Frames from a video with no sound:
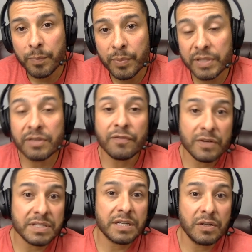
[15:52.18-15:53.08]
But the
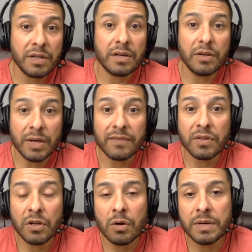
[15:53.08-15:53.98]
first thing you have
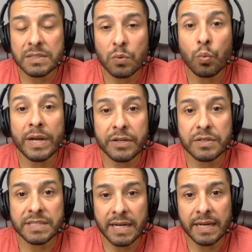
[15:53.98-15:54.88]
to know is when
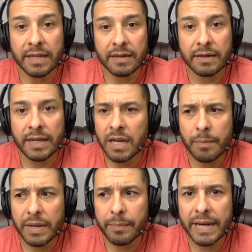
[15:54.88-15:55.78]
you're saying it. And
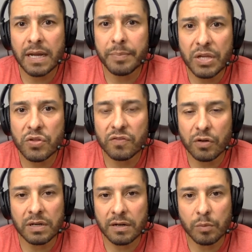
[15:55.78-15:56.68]
it might not be just
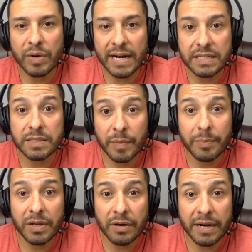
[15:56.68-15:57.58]
your clinical practice. It
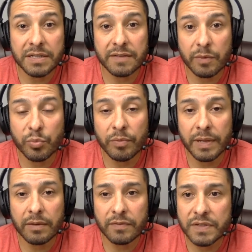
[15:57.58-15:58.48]
might be your areas of
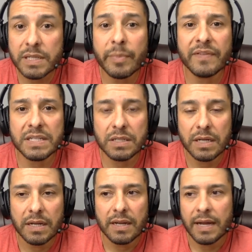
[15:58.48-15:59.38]
improvement. For some of us,
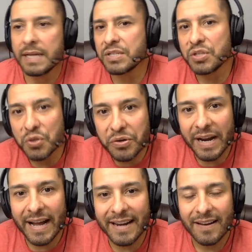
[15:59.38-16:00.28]
as a new
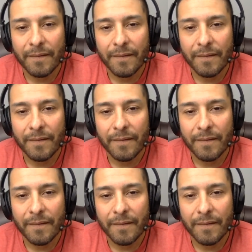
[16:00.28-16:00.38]
grad,